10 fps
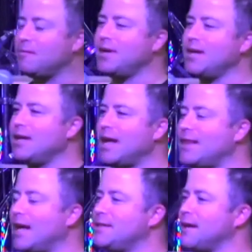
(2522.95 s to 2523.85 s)
to me
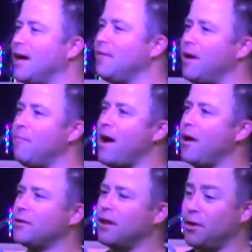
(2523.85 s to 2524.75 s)
at that time
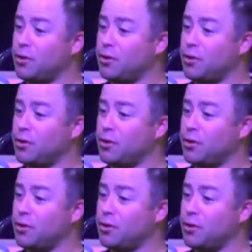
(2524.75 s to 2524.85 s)
about a